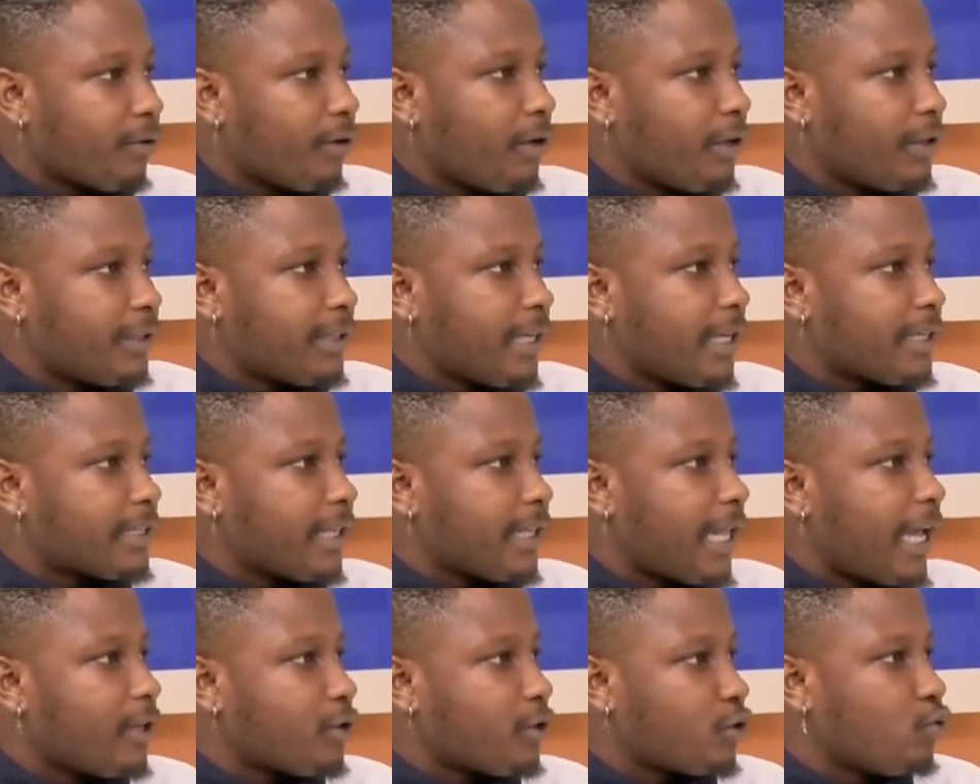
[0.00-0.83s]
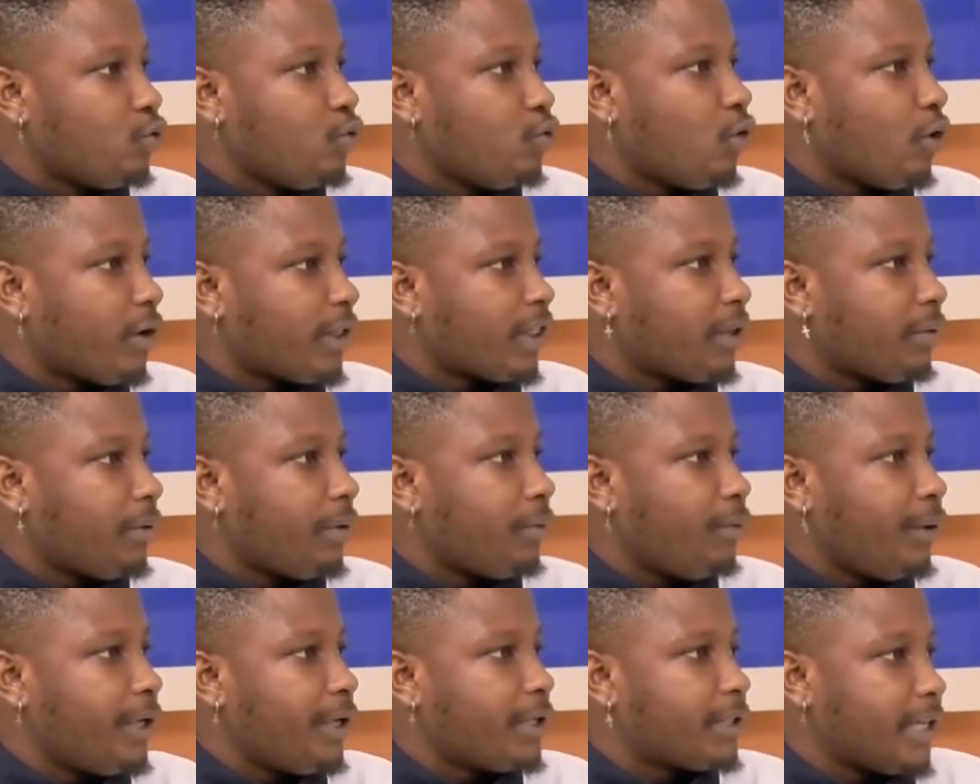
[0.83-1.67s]
It takes like 2 or
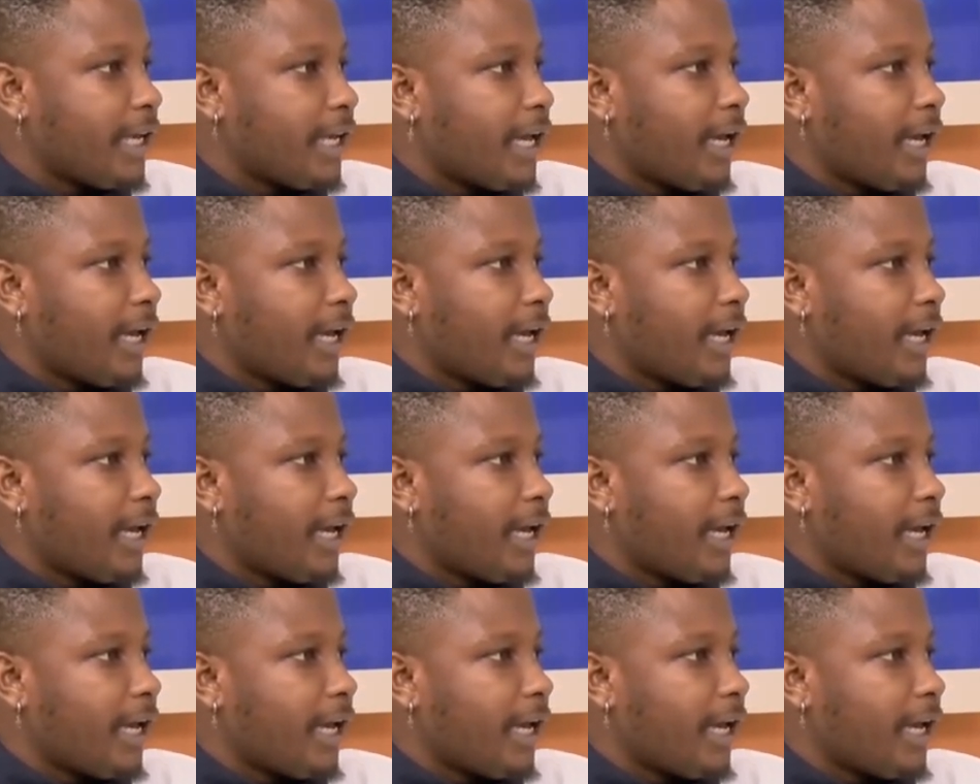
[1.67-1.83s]
3 weeks, yeah?